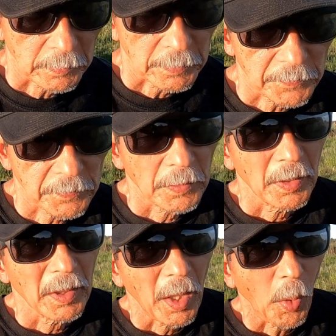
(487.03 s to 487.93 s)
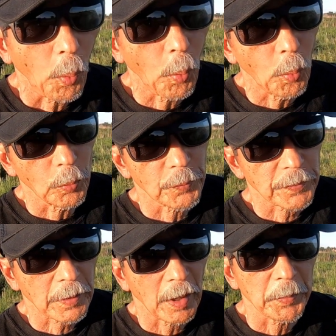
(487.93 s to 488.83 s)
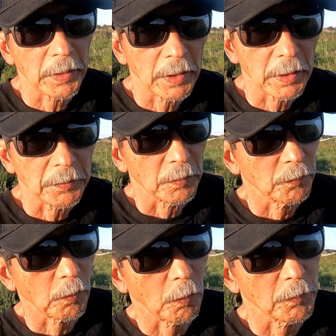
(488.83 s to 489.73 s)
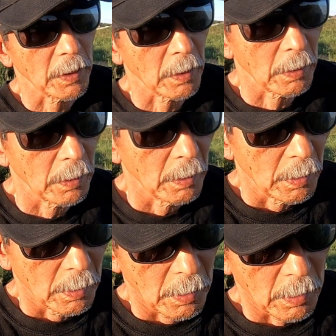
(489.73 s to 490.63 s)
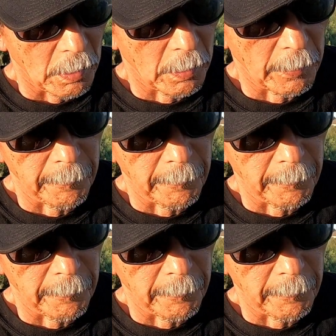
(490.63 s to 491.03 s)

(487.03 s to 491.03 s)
this hose coming in from the